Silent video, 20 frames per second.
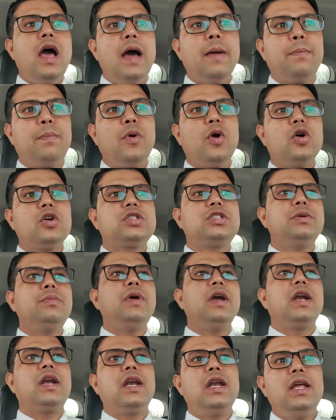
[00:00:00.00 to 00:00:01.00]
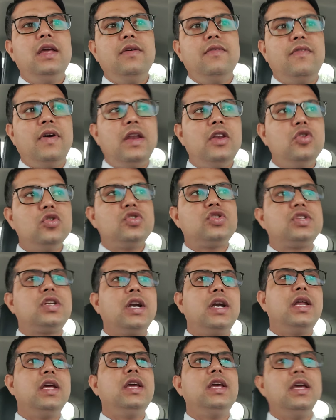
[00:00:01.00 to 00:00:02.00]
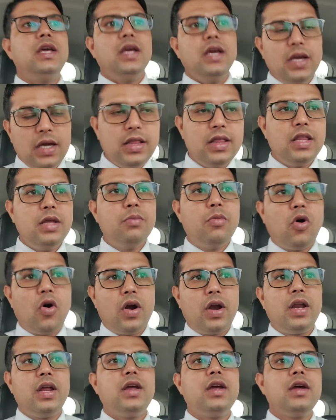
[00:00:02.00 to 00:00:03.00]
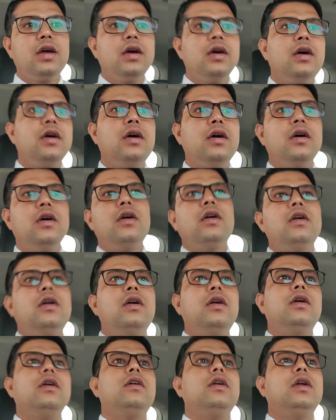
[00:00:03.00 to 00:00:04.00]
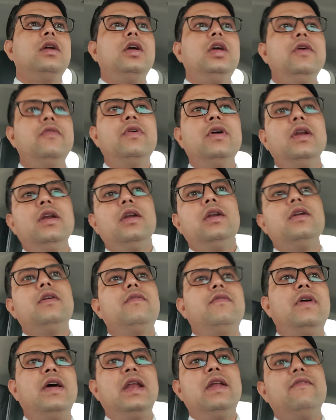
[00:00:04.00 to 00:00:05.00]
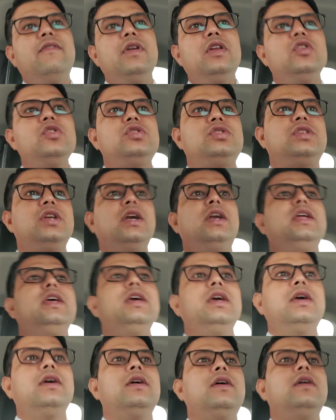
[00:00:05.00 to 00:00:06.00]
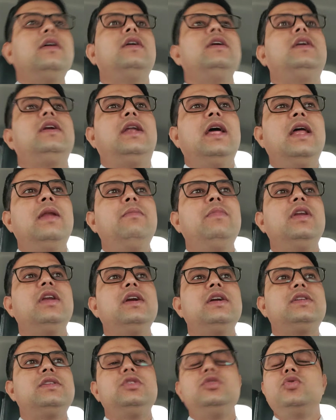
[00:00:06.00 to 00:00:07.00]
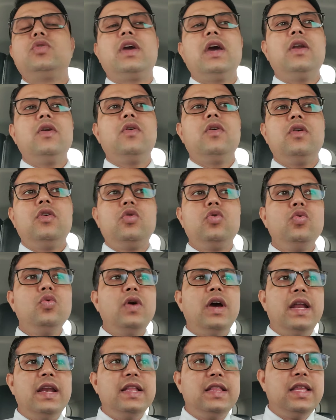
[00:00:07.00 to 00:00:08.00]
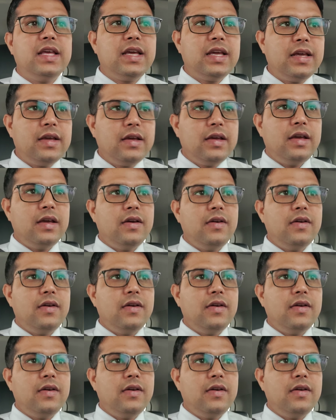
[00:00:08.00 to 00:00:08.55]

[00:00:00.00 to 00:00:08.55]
Approximately, when you study in the morning, even whenever you study 10 minutes, you cannot do anything